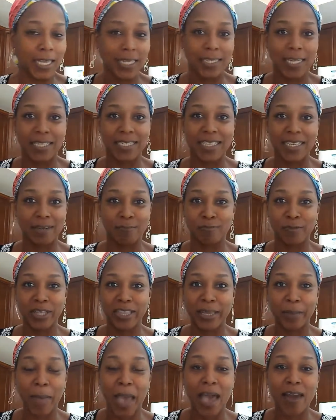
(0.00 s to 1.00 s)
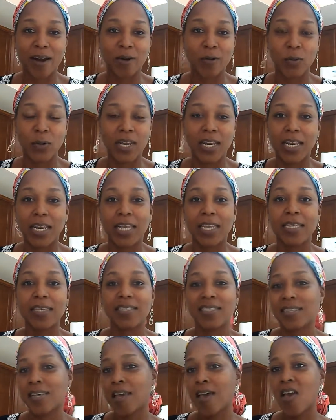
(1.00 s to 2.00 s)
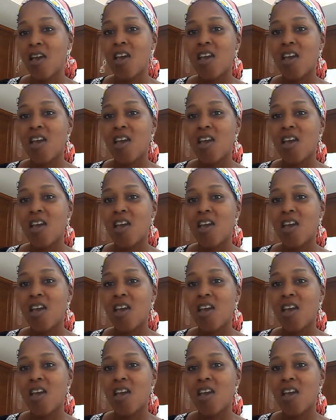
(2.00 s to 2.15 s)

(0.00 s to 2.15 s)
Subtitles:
It doesn't really matter what it is.